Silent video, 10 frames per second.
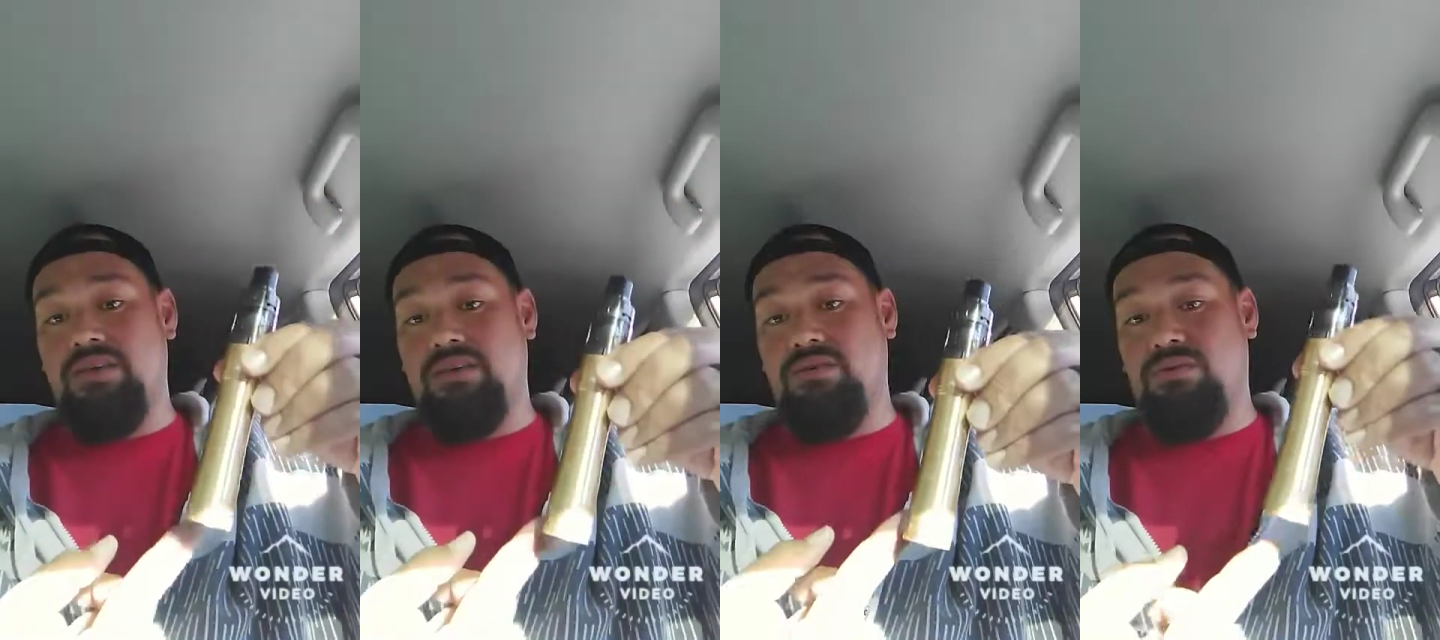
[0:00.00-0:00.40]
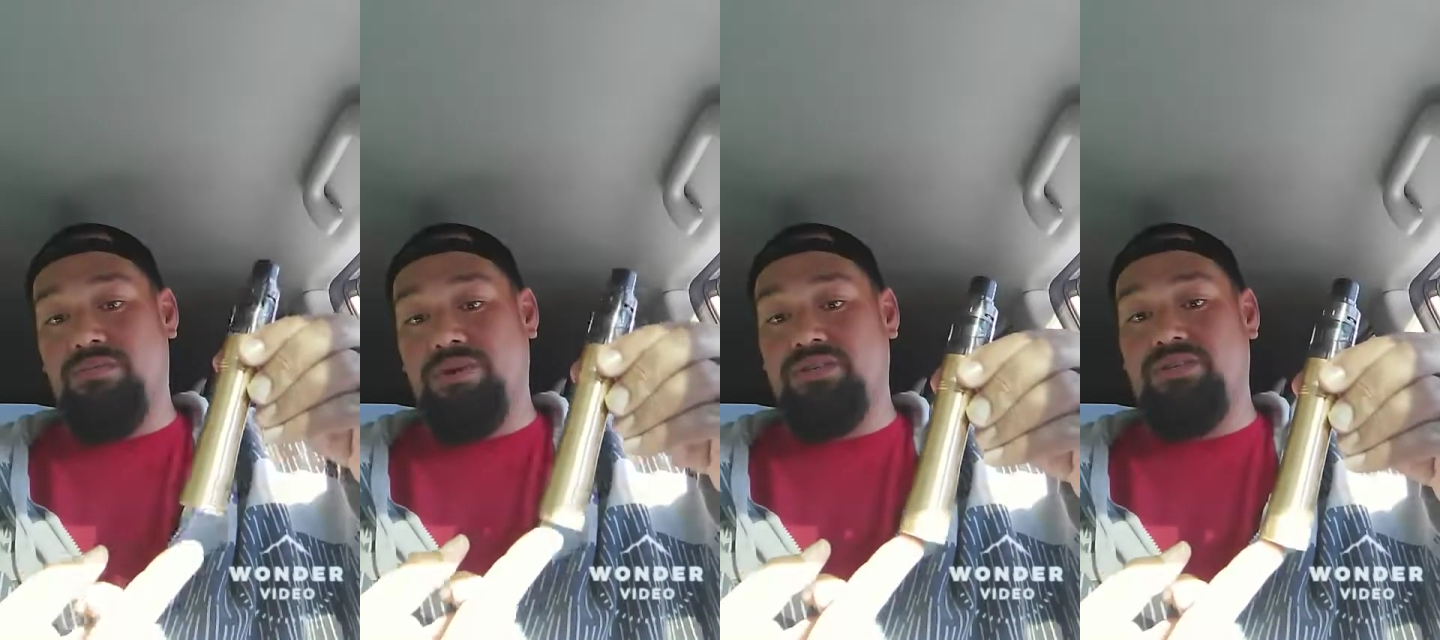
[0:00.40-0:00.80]
You
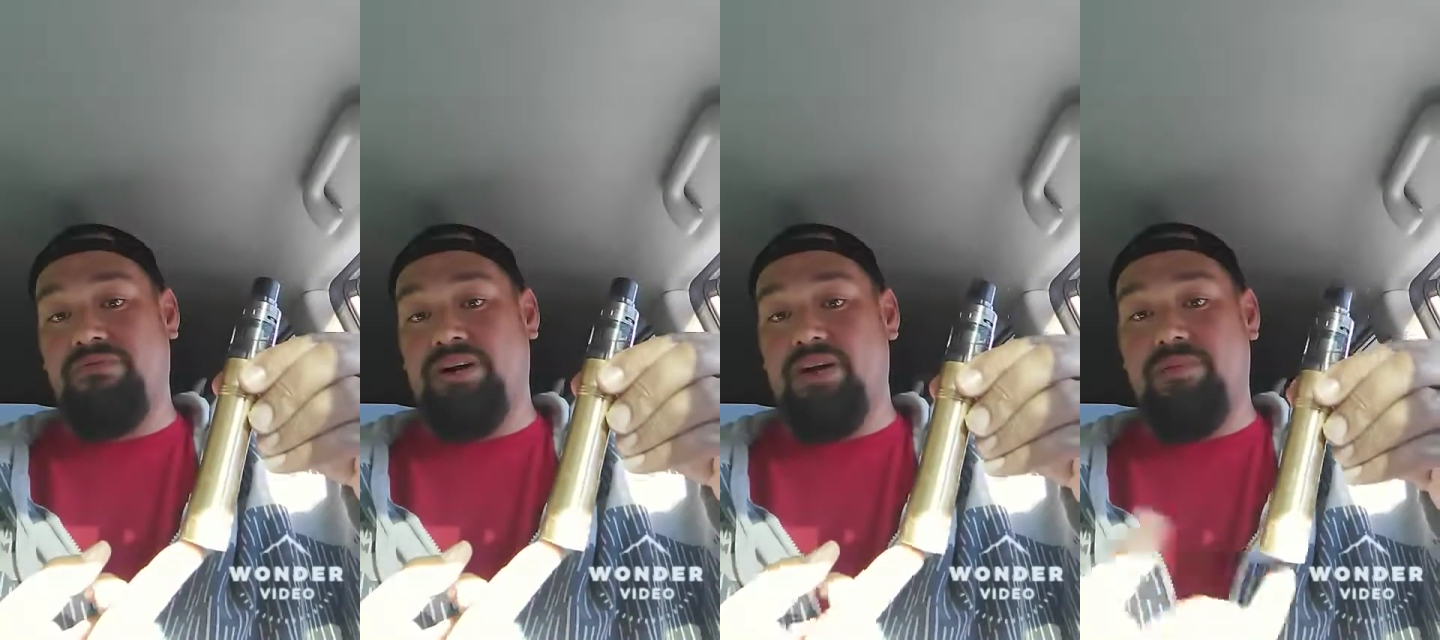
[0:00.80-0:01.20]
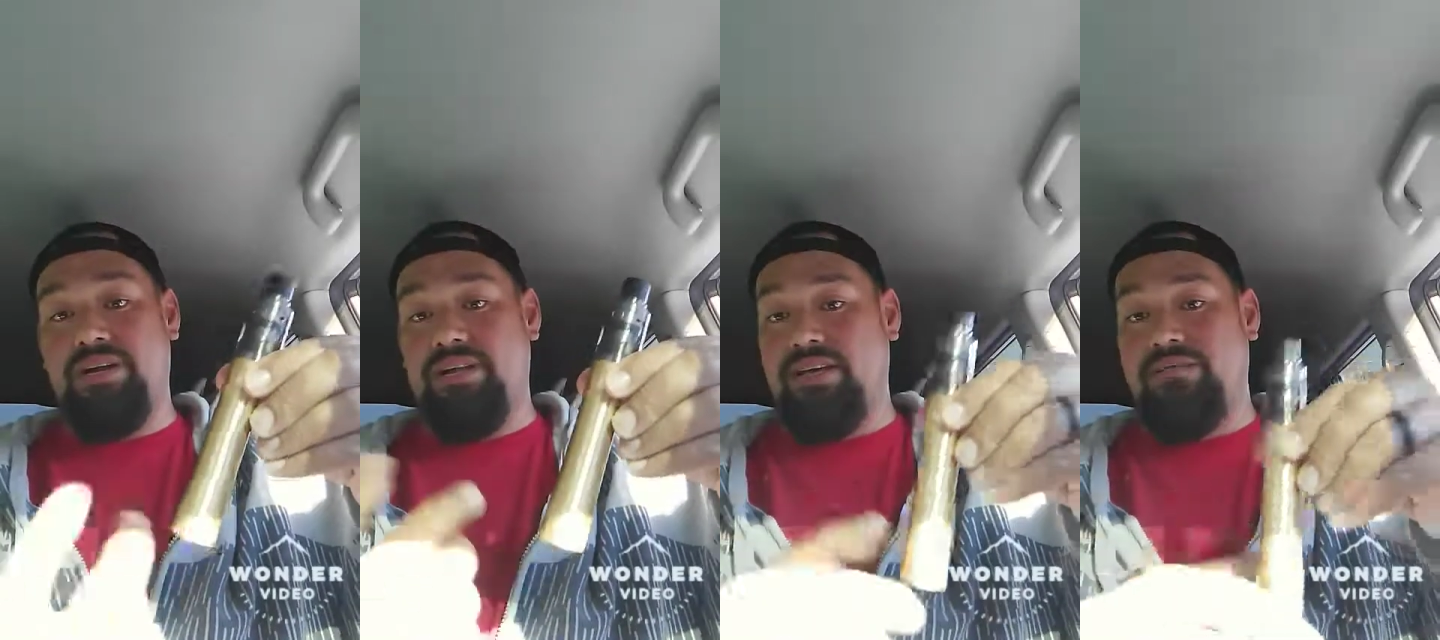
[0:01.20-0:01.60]
press your fire
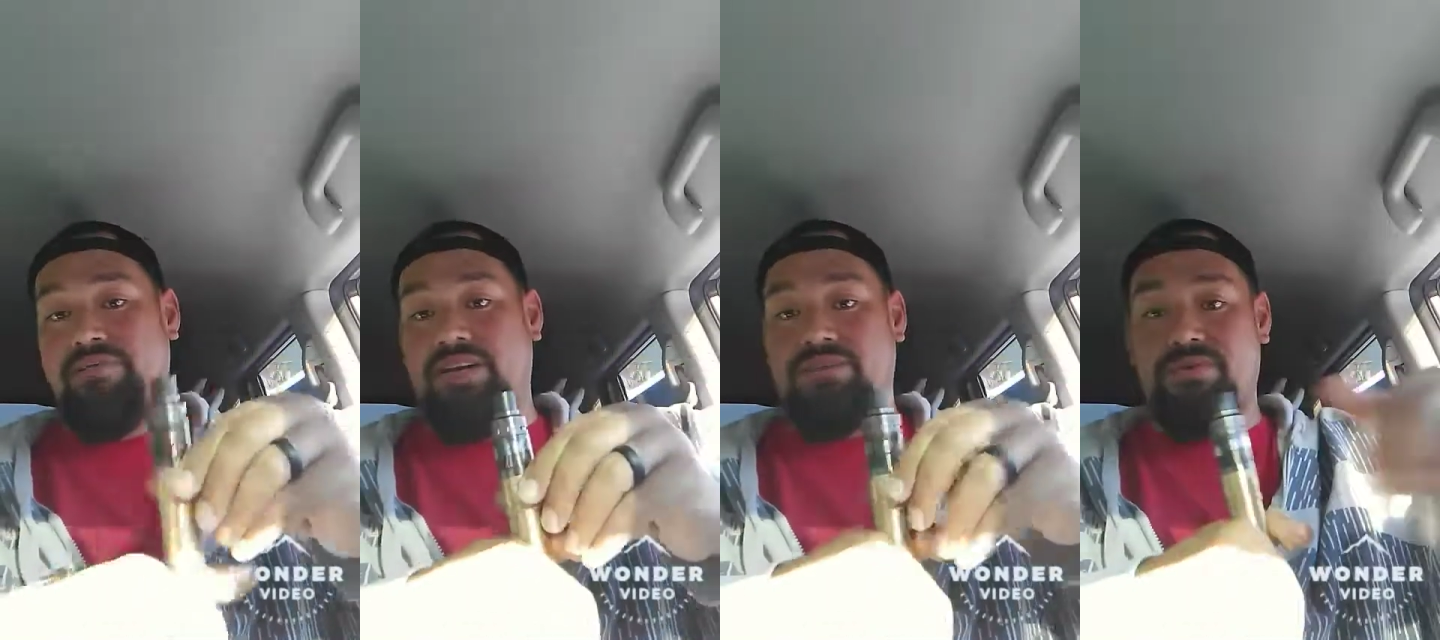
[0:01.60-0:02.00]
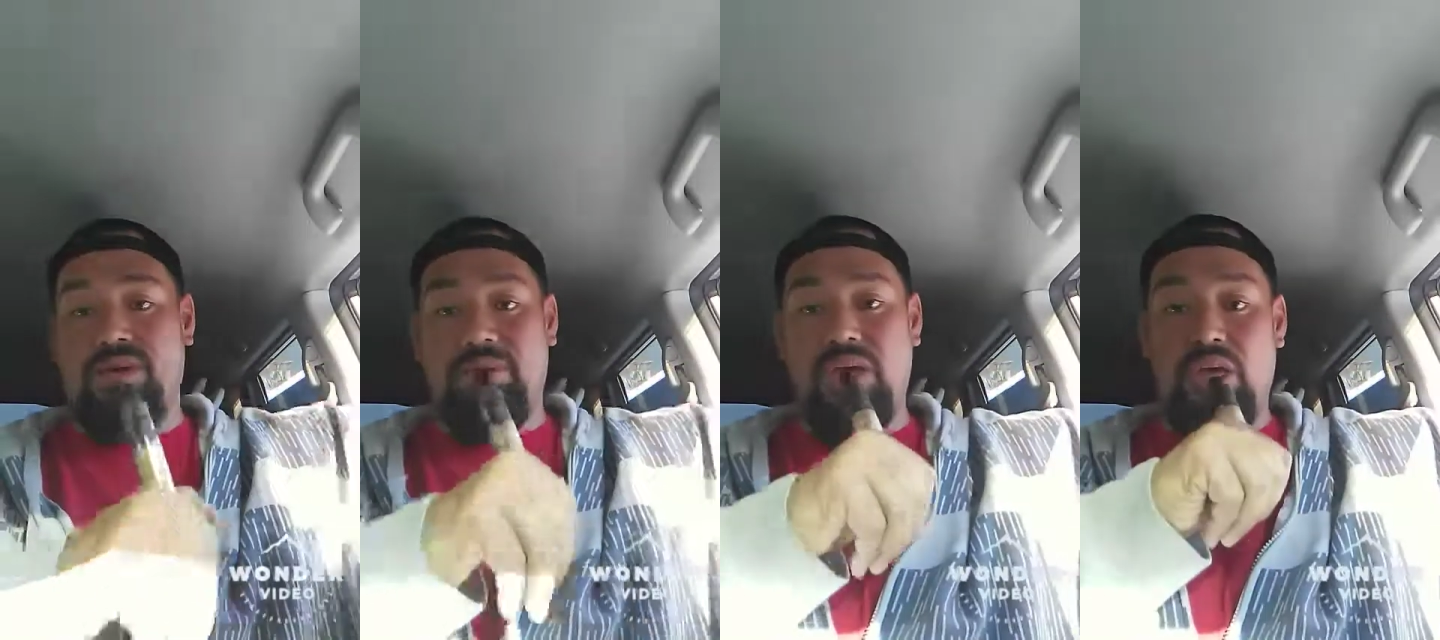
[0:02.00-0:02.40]
button and it fires
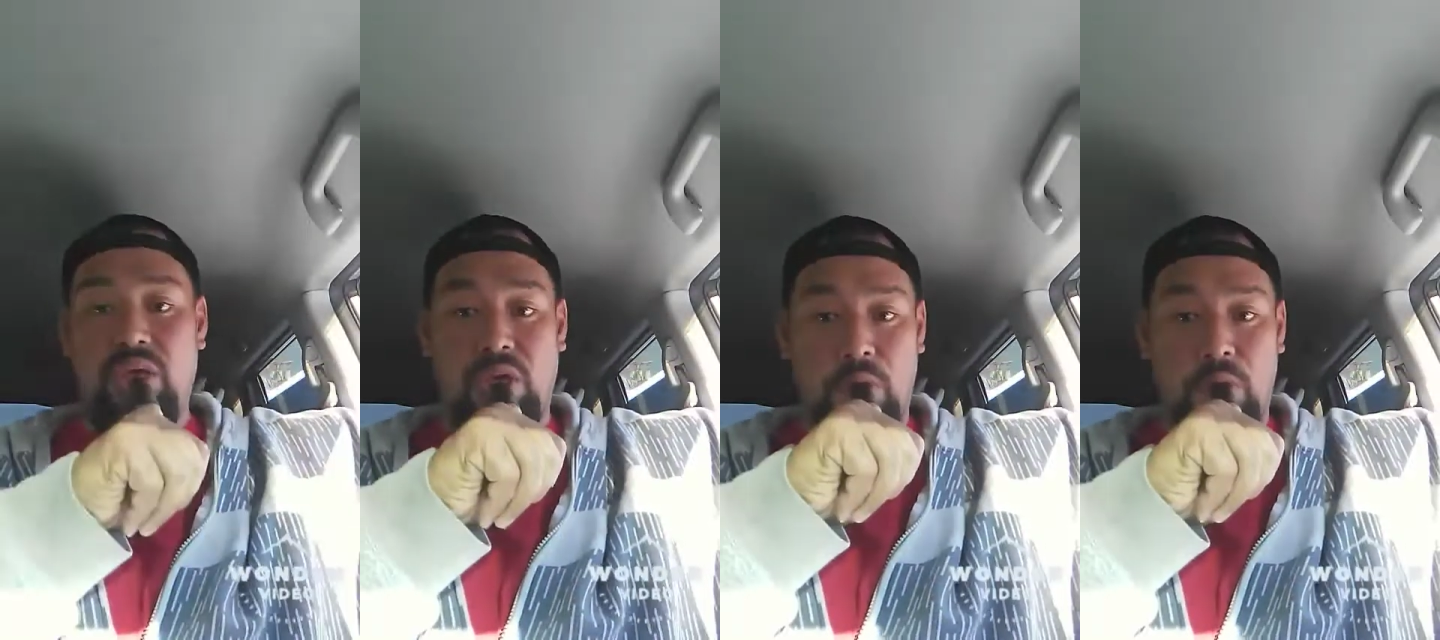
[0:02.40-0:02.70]
right away.